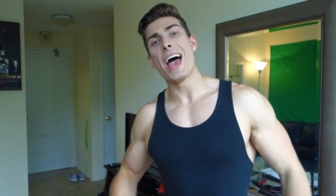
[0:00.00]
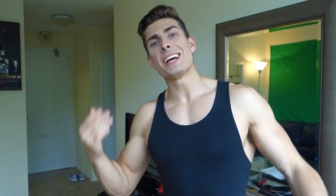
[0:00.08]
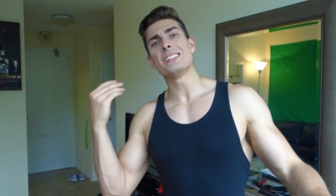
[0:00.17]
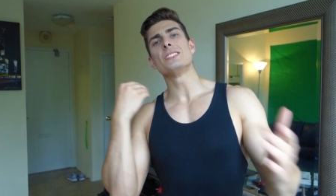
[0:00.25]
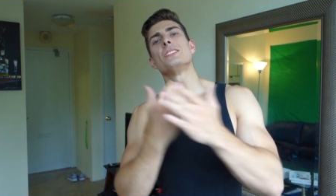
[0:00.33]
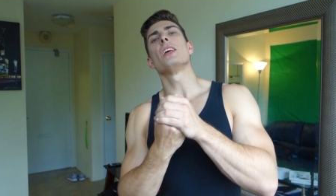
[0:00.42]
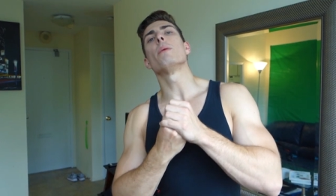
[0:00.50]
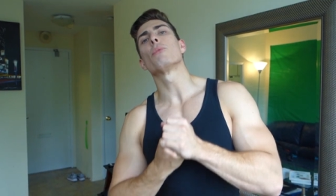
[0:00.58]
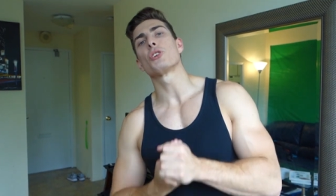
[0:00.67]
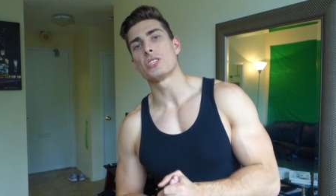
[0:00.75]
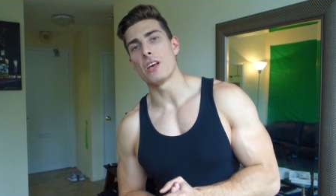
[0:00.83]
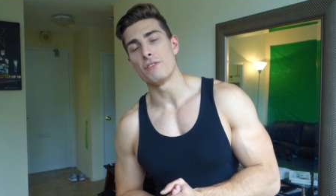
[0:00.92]
And
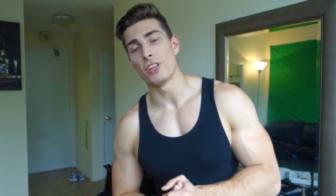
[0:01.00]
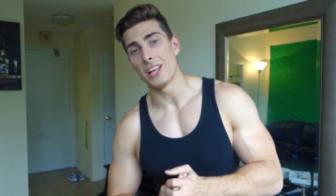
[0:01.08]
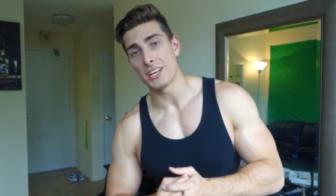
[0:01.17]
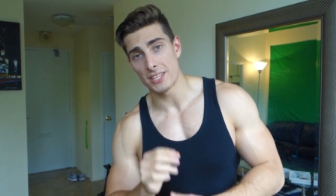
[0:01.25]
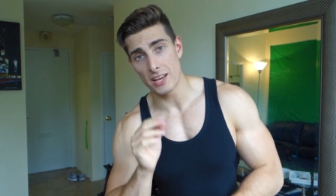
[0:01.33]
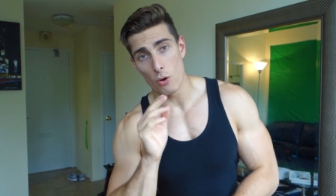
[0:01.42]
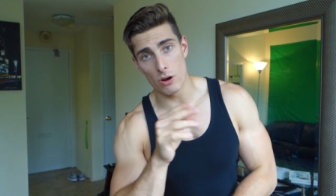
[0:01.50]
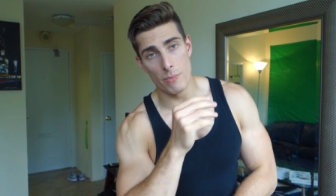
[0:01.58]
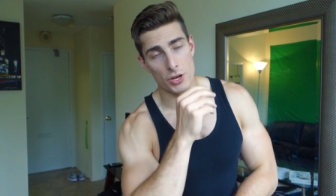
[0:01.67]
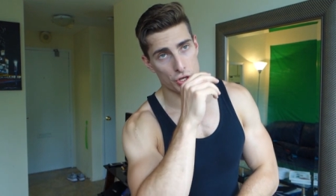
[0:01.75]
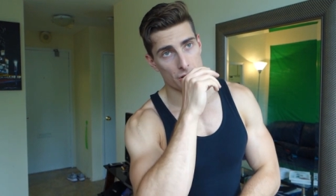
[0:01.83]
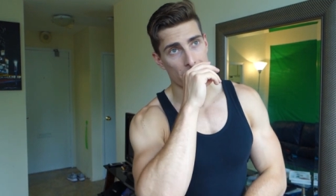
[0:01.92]
number 7, the last thing I want to
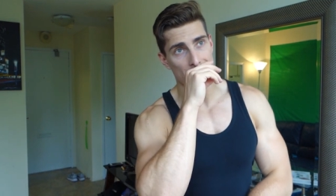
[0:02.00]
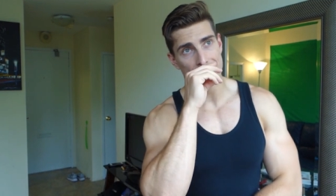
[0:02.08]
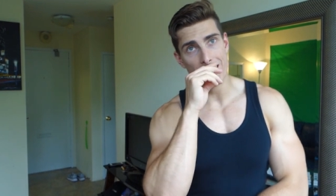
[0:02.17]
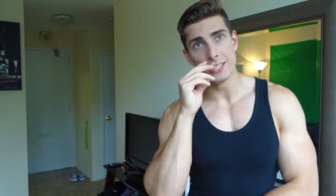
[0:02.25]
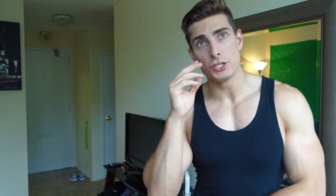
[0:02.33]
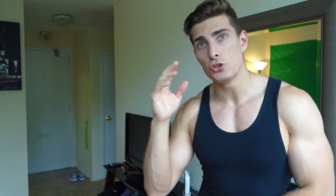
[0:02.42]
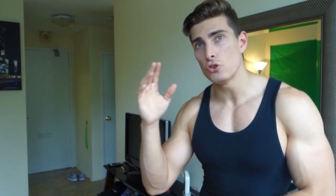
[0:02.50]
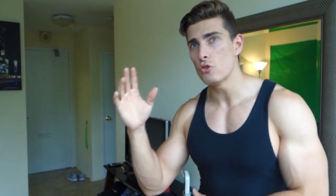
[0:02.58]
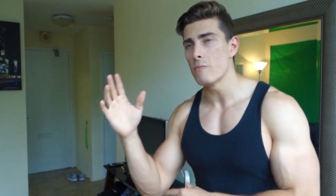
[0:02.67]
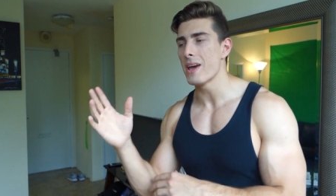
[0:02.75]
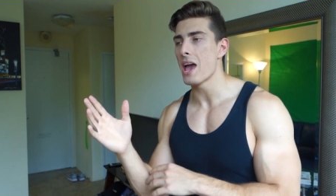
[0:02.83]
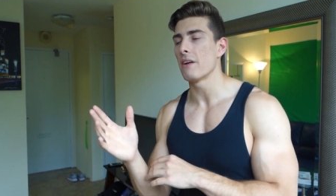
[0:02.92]
mention is that you
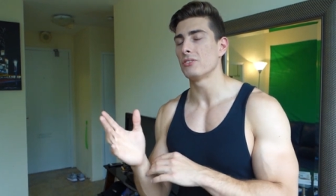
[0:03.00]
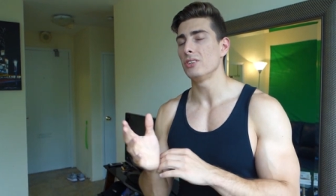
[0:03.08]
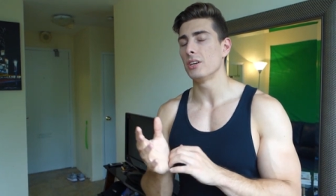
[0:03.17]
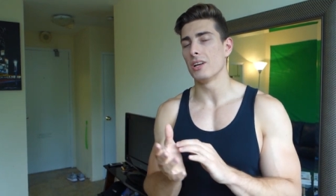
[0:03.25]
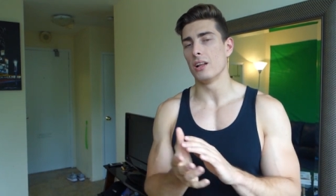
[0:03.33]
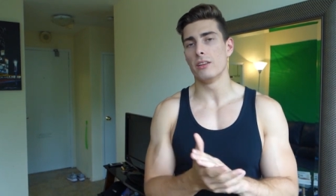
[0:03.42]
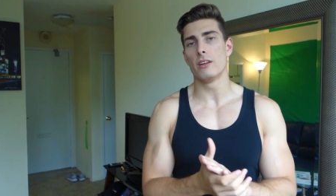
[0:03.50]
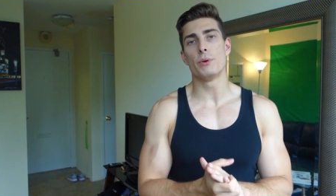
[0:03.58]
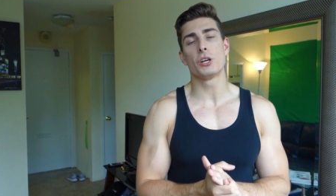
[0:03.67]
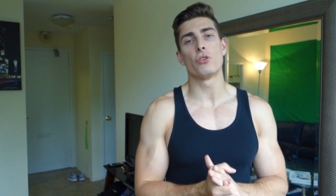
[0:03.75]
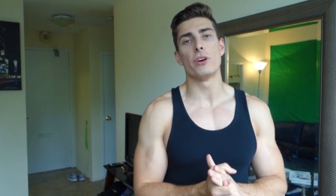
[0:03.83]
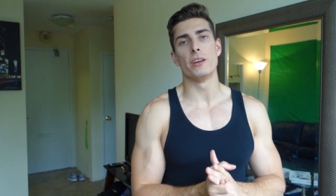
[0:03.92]
may have to get a little
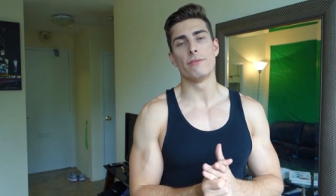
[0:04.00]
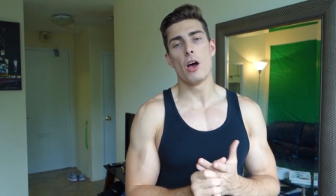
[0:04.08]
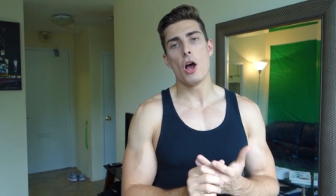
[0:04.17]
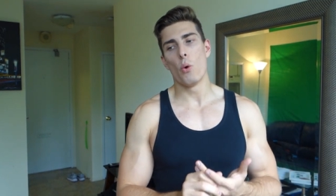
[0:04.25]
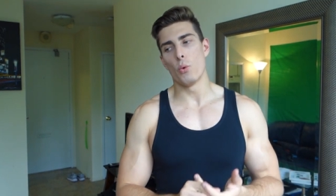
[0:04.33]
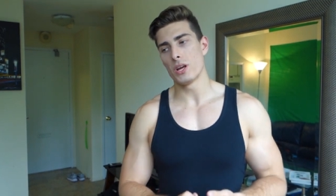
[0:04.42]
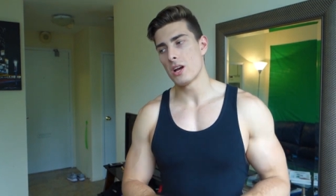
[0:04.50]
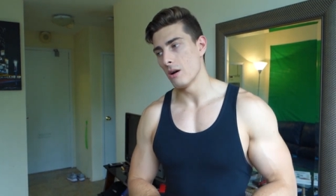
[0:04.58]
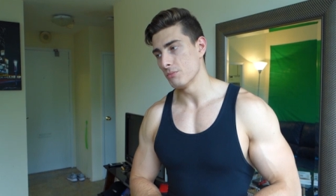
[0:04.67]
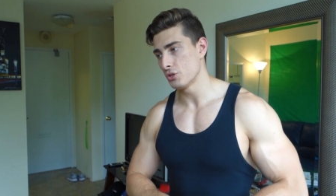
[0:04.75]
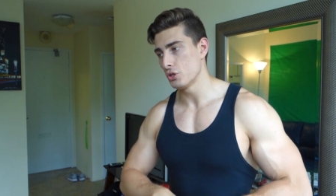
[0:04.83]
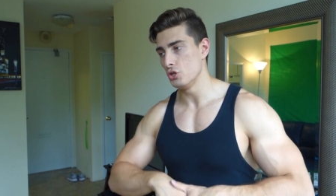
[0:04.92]
bit creative when it
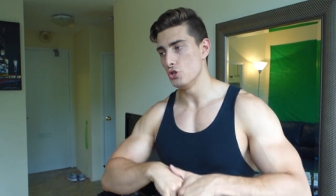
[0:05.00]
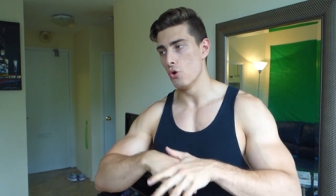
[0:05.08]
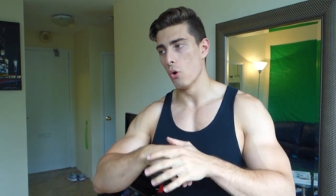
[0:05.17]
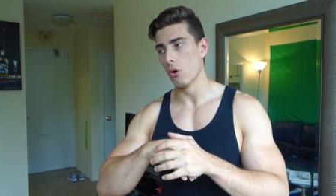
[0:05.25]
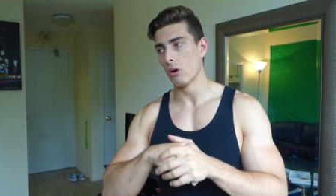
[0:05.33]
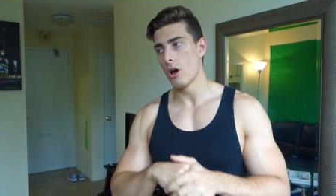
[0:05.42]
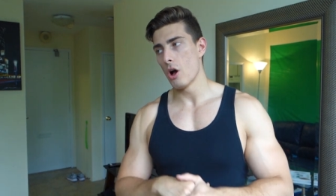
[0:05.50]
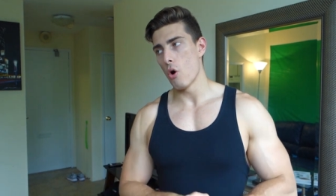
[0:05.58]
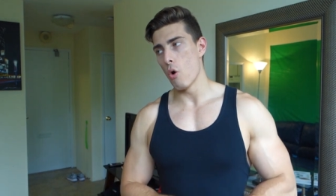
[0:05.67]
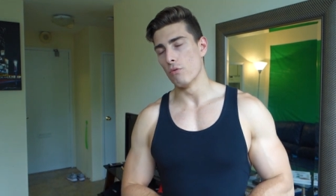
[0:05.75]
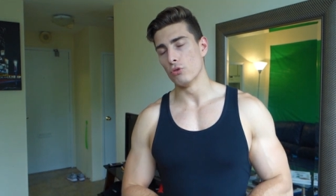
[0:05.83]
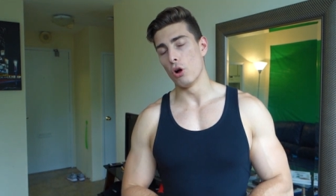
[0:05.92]
comes to your
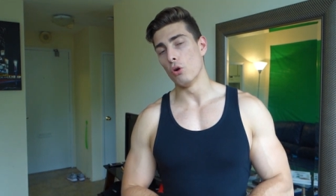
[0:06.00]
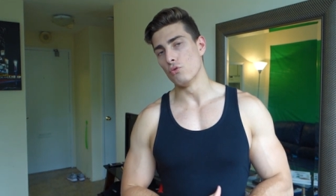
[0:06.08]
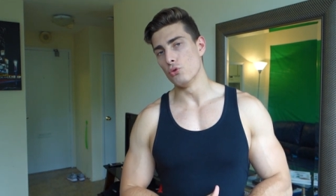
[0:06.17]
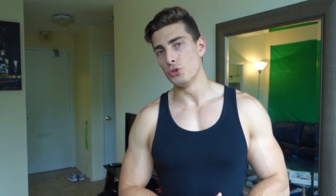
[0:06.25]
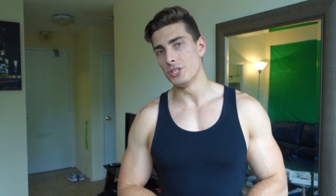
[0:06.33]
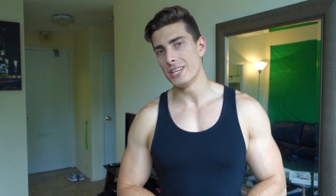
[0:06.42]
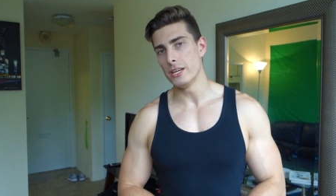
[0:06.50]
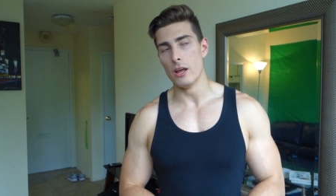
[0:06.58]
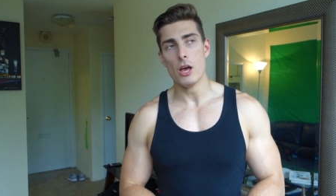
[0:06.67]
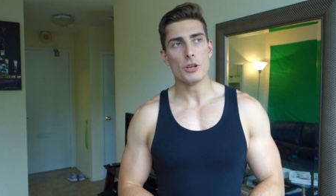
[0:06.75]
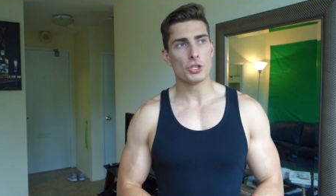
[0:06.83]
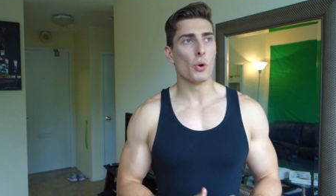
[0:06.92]
overall
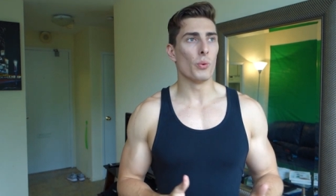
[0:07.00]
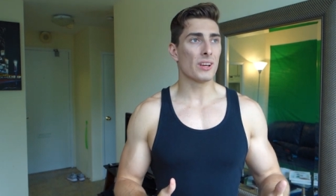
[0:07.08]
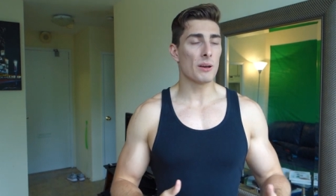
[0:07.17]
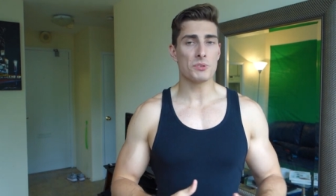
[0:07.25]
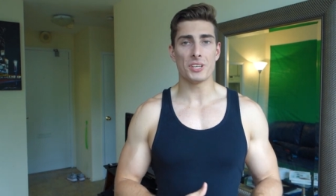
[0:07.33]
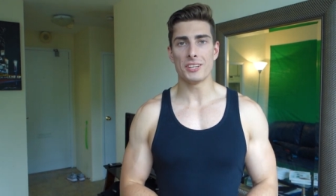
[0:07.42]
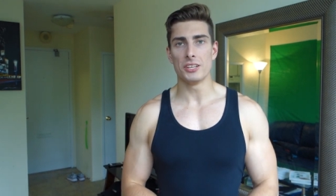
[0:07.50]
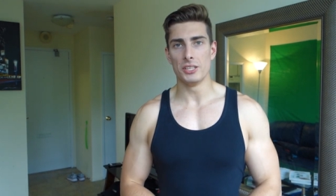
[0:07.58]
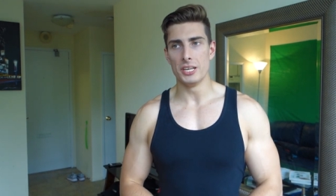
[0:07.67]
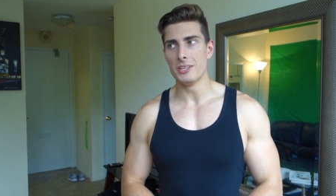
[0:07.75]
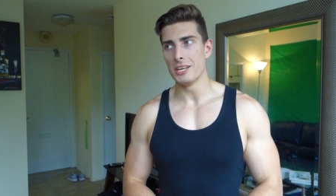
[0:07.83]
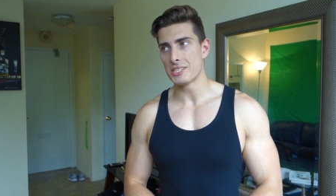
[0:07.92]
routine. So when it comes to getting
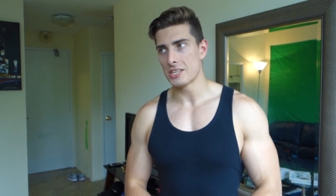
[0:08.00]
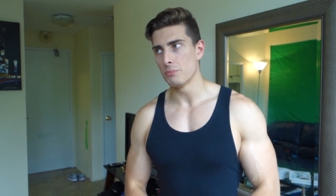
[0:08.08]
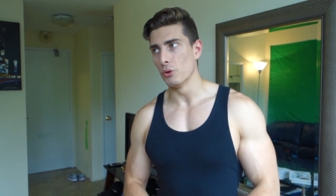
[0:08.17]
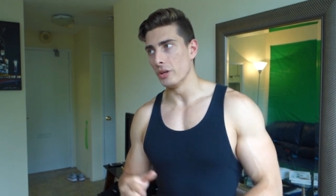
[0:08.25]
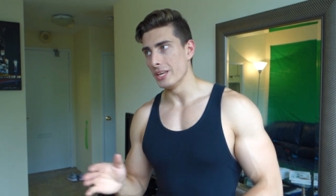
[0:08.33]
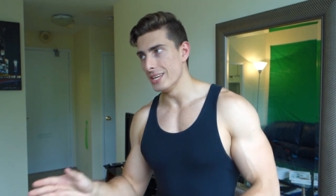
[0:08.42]
lean, it's simple.